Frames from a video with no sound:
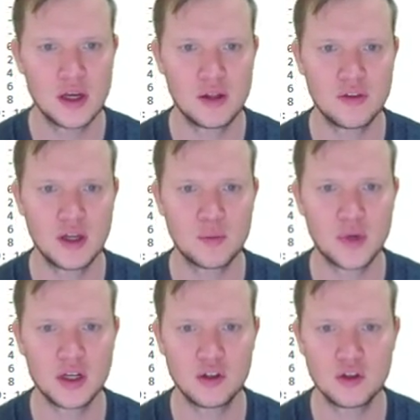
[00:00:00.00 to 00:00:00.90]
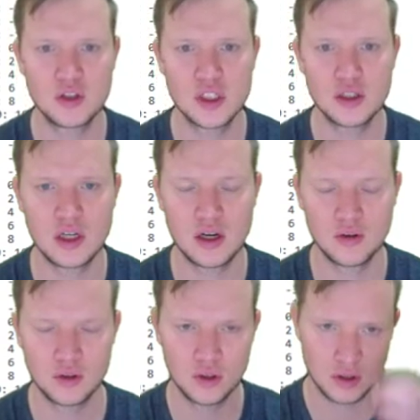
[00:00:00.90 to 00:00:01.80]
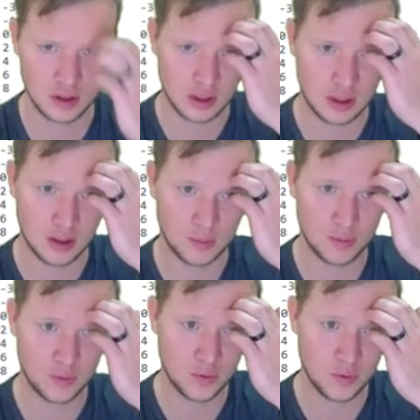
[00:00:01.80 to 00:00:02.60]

And then by using our um,